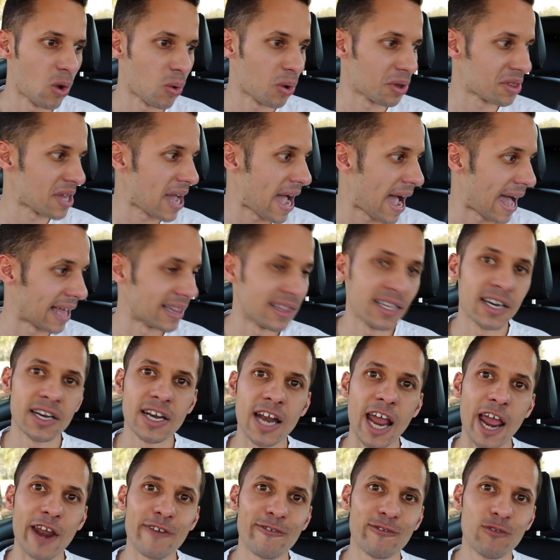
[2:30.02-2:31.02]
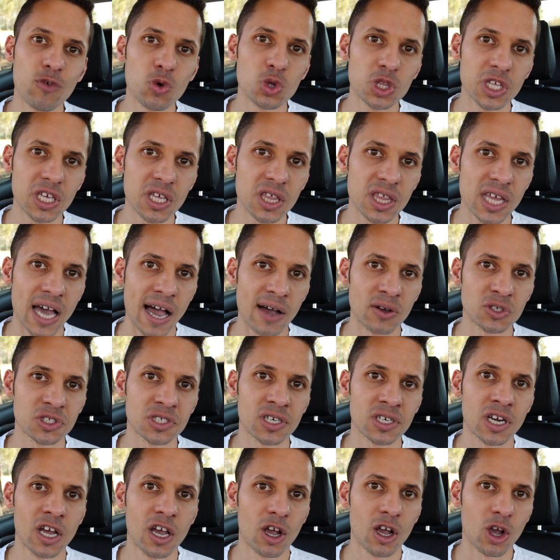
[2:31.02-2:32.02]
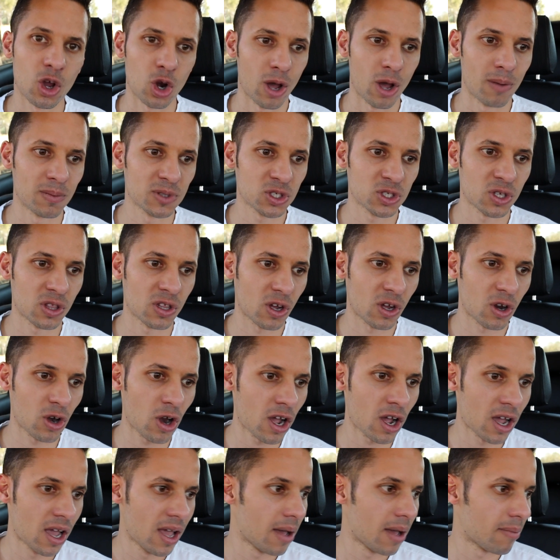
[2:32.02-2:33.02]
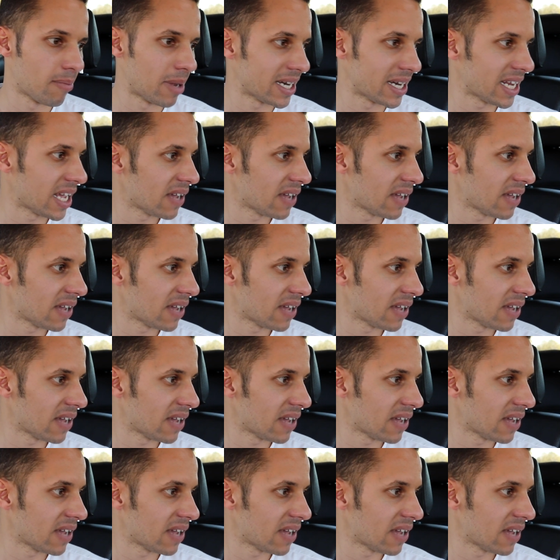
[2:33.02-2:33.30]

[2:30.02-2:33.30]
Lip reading: with 140,000 kilometers on the clock, but